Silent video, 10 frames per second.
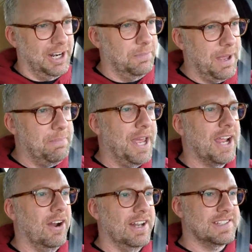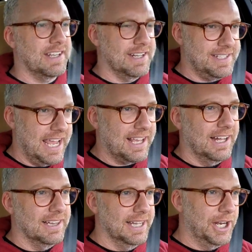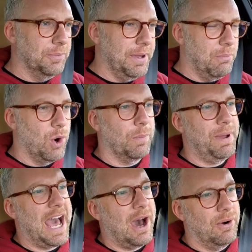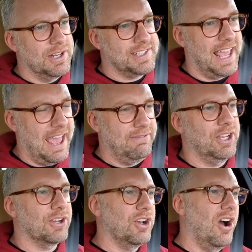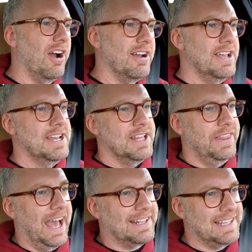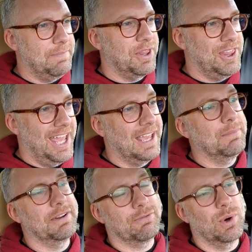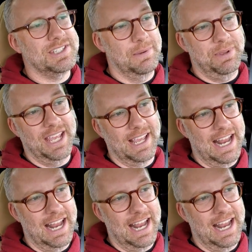bit bigger and it's going to take a little bit more power. It's a heavier car, that type of thing. But of course, it being an